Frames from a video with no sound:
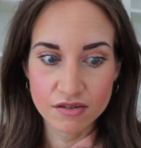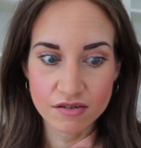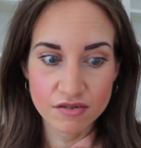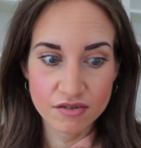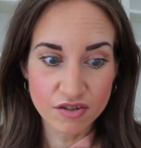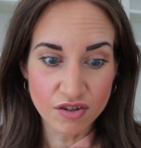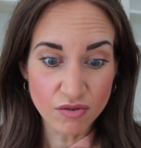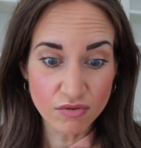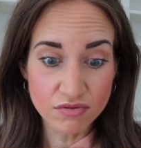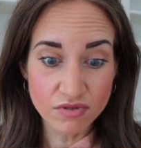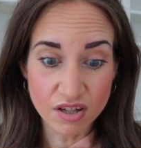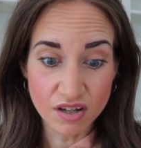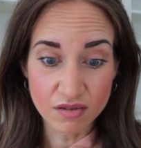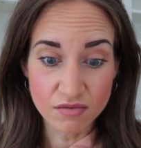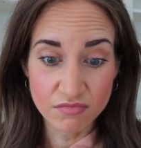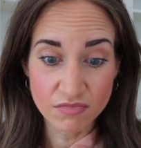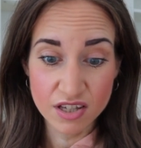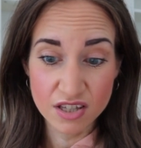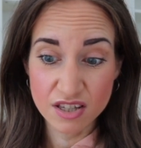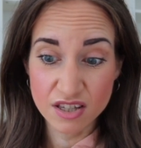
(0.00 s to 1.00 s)
sold
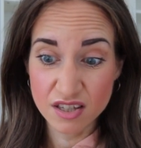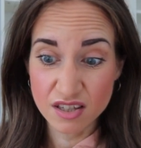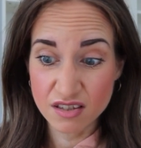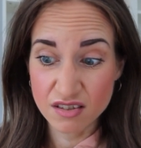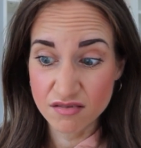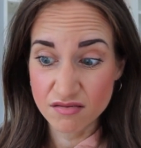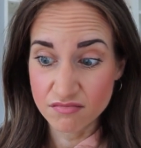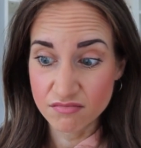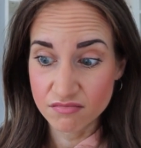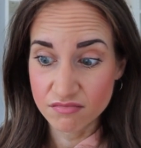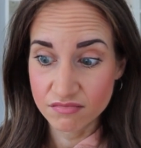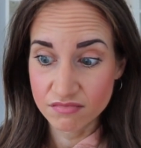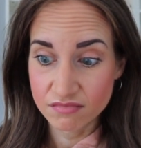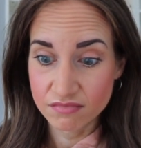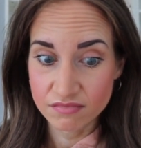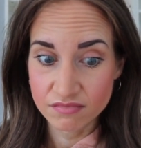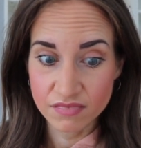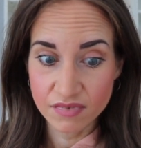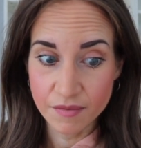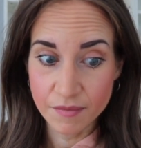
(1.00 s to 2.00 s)
them, which is
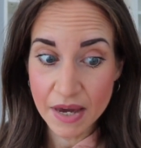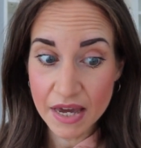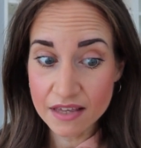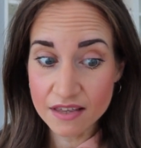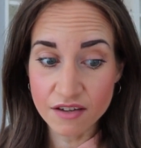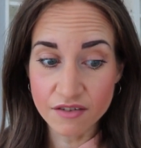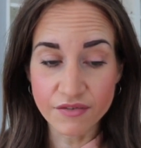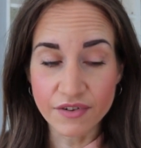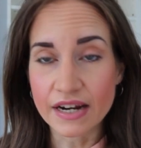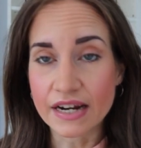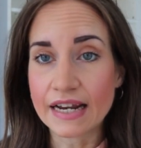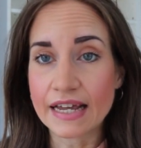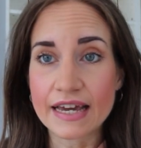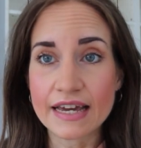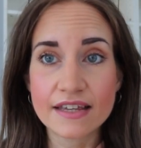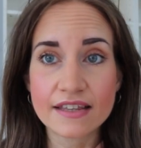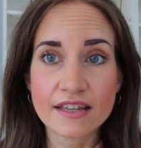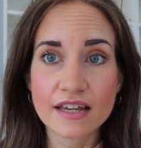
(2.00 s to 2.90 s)
amazing really.